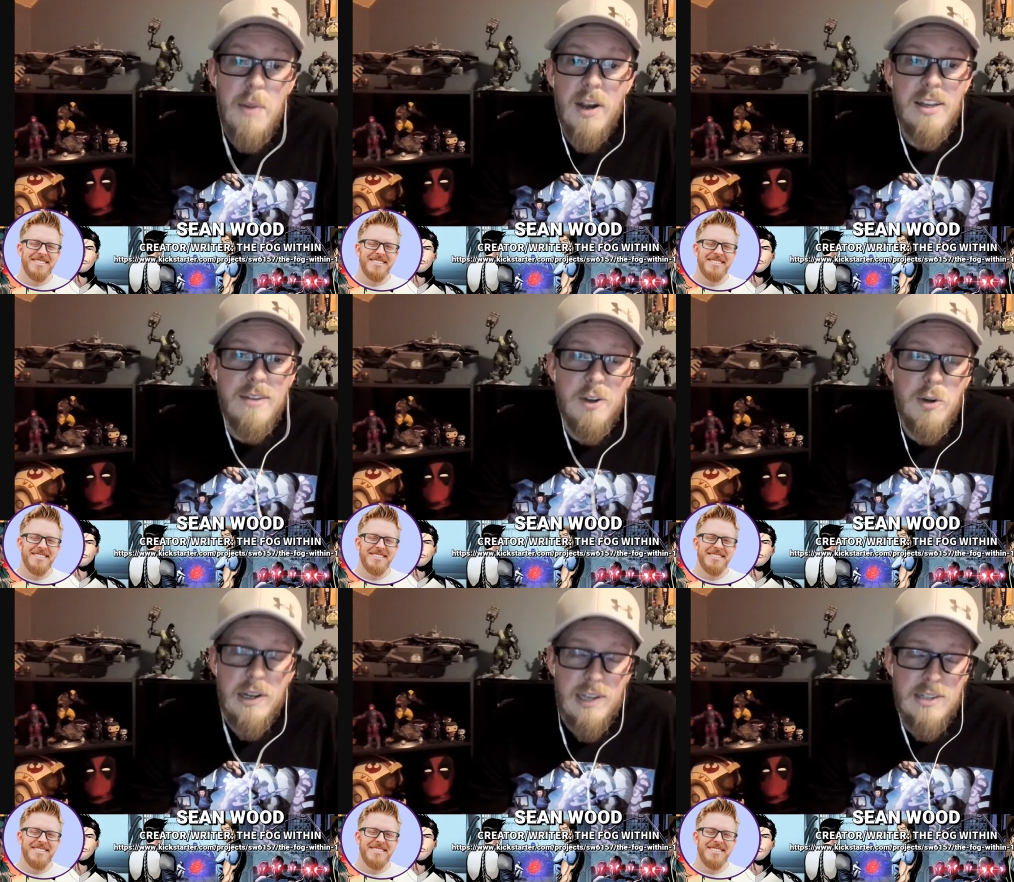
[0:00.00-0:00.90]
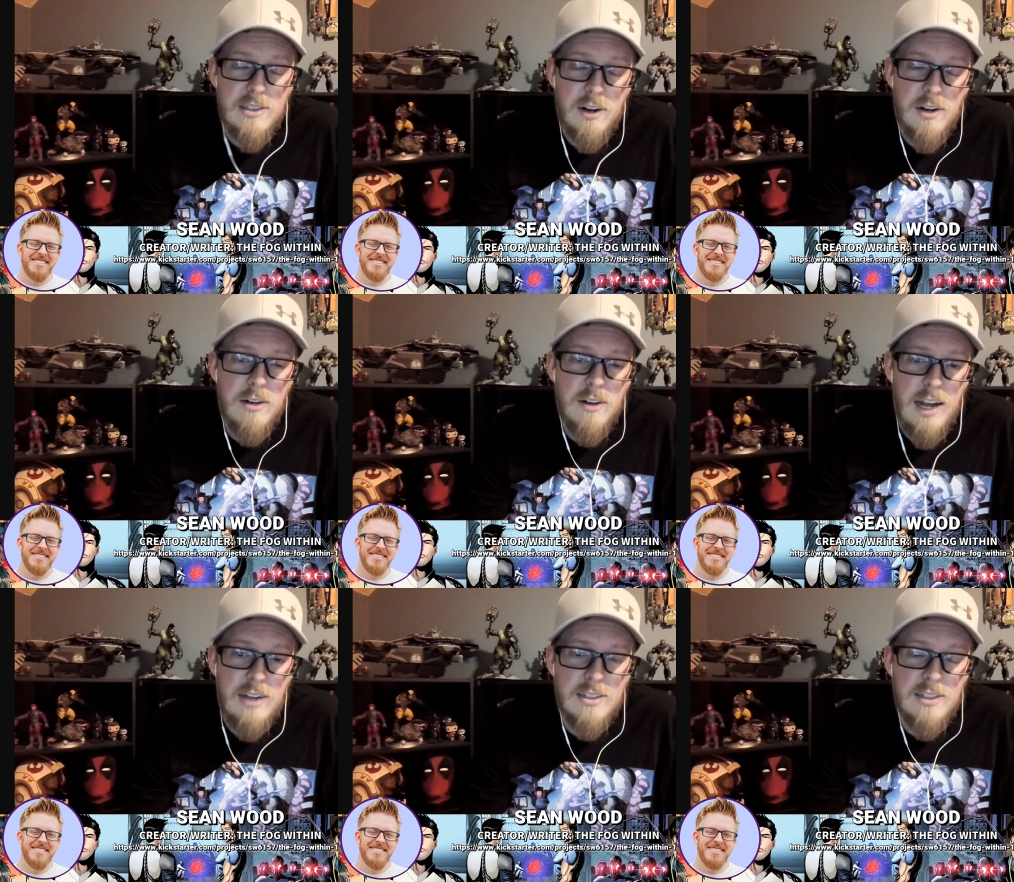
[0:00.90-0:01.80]
Speaker 1: barely even knew about Kickstarter,
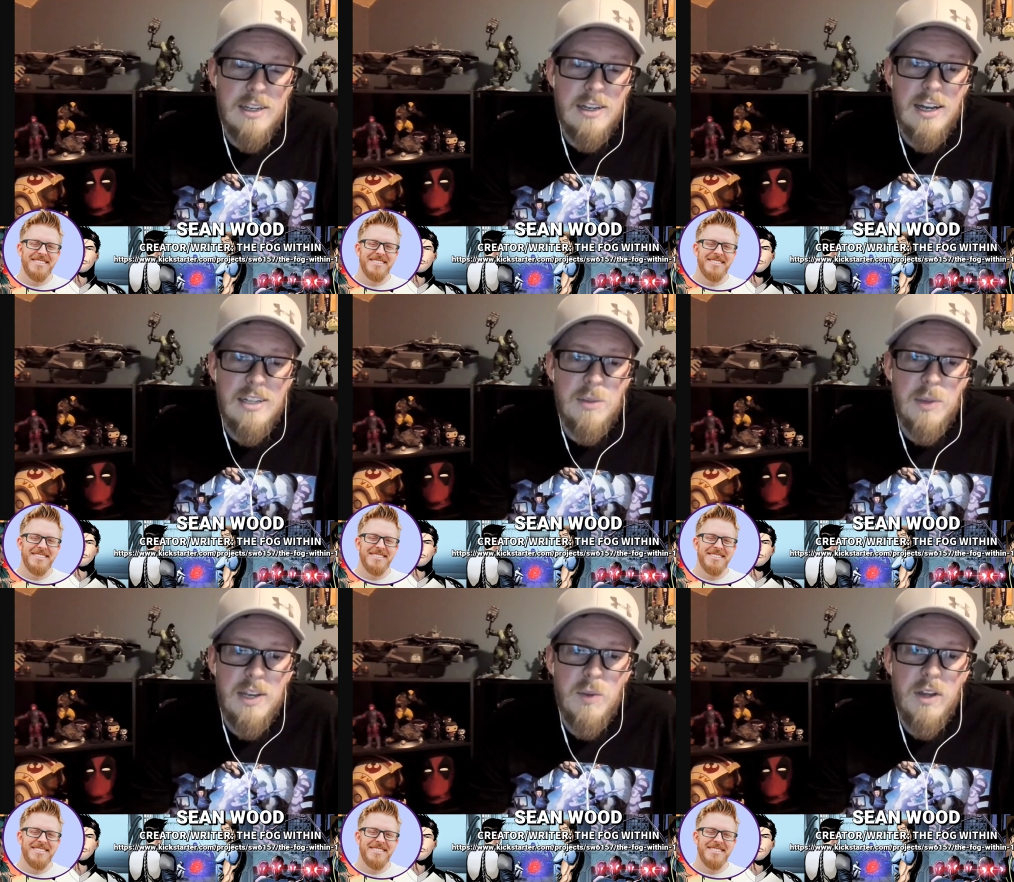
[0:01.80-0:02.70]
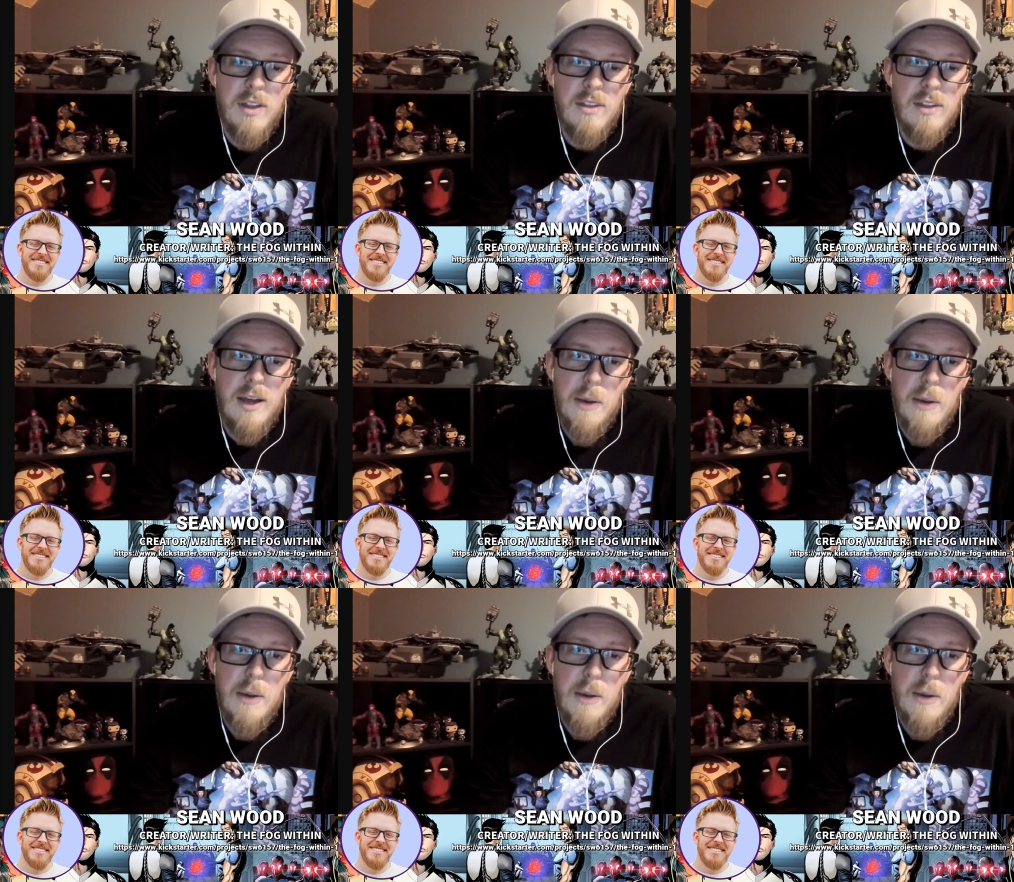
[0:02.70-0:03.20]
actually, to begin with.